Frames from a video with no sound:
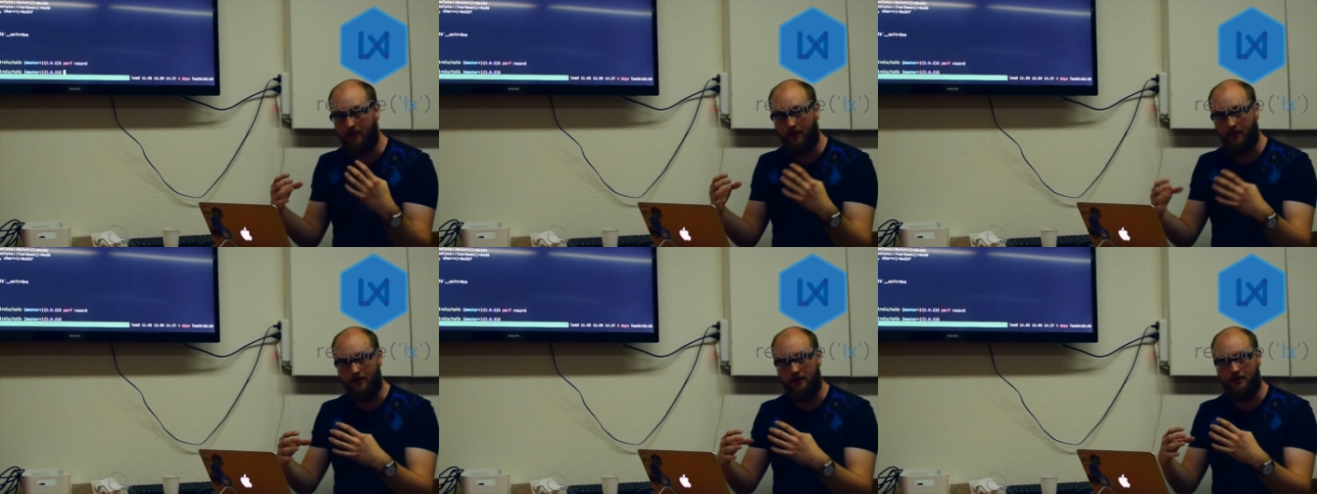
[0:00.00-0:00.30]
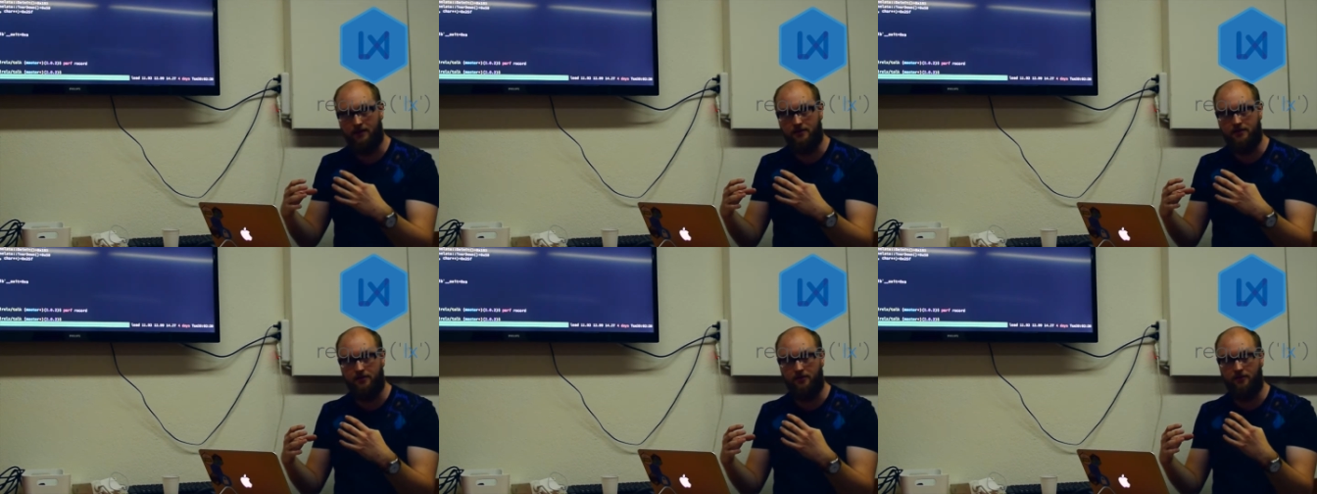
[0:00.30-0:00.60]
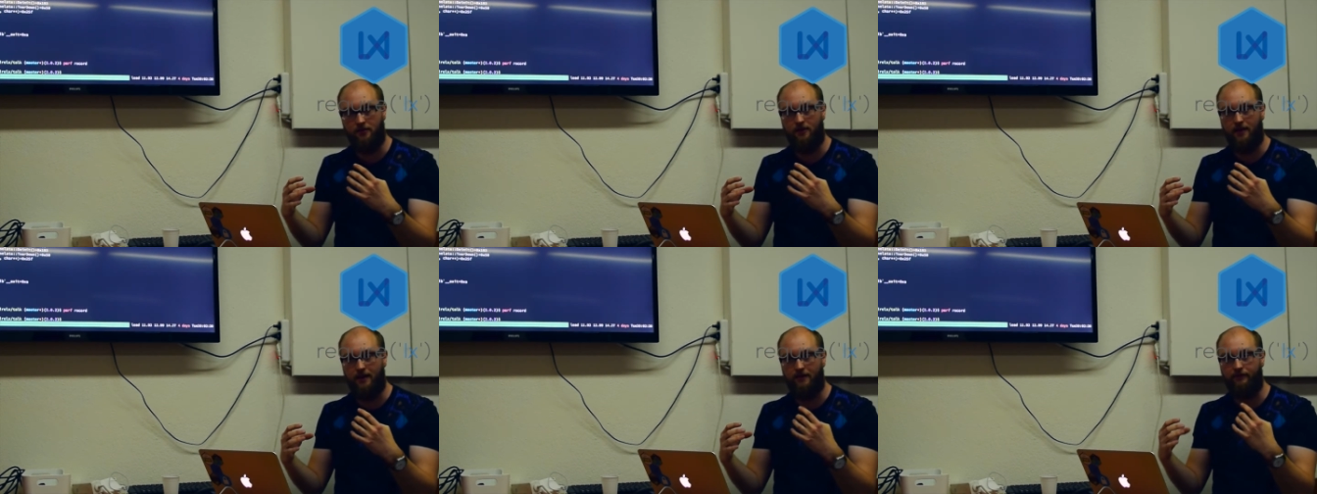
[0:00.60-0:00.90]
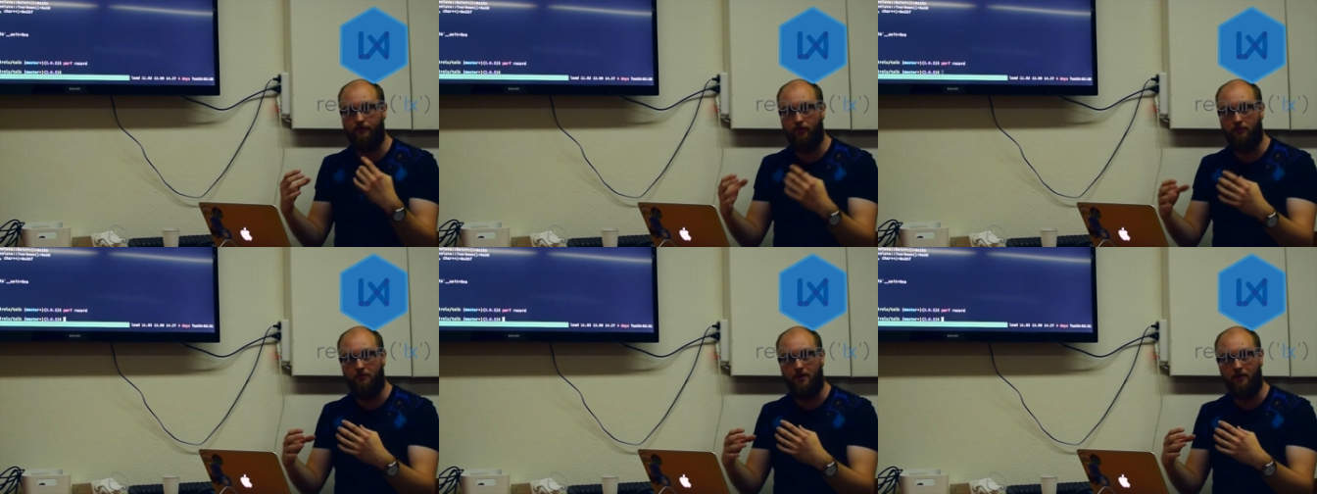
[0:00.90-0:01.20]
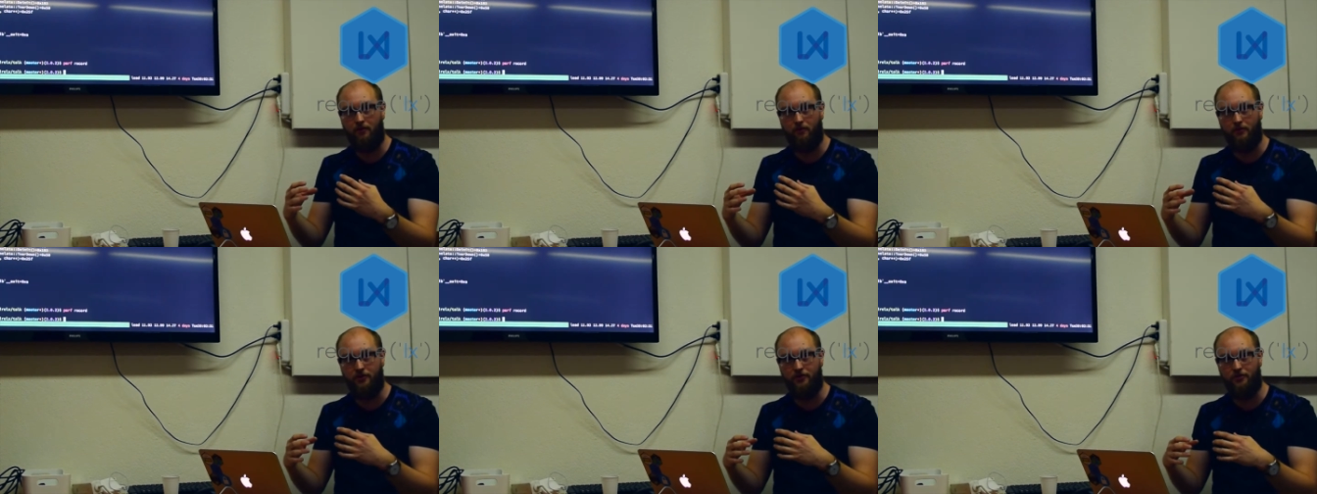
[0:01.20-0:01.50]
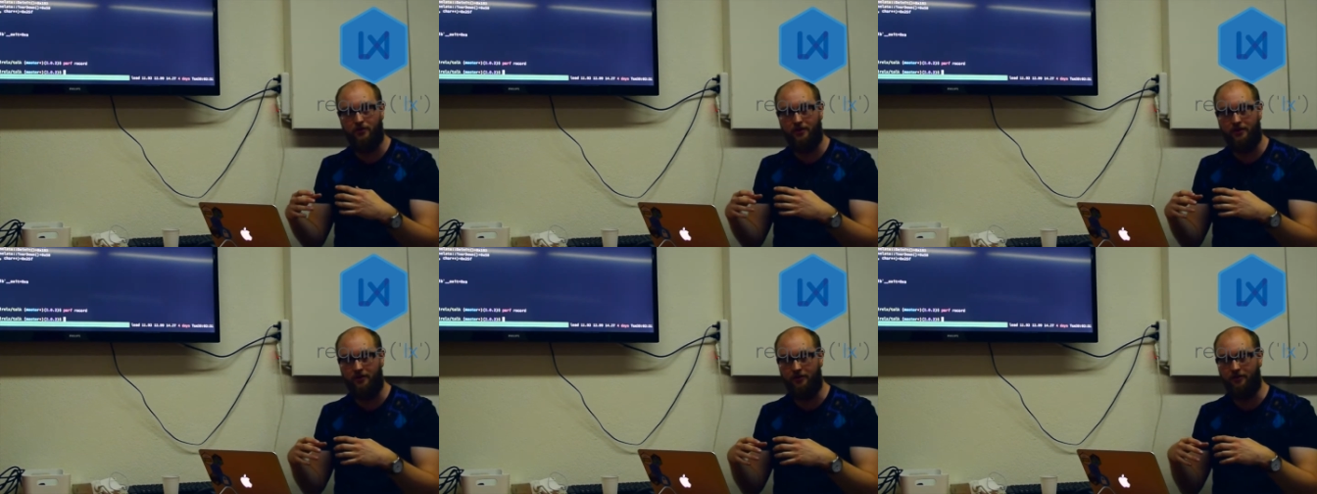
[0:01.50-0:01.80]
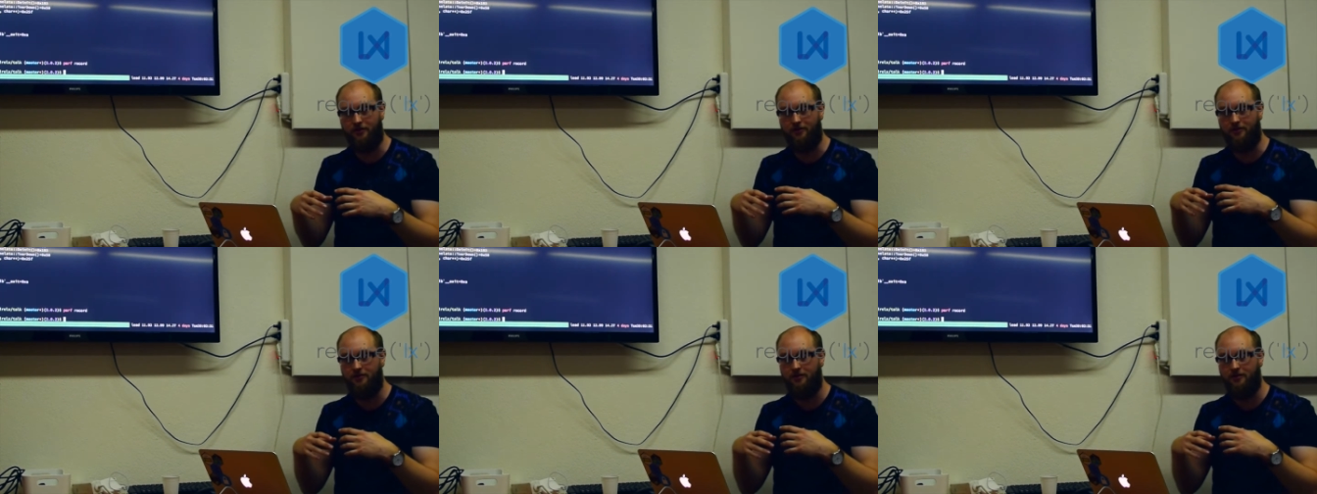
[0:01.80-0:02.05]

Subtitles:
that into a format which we can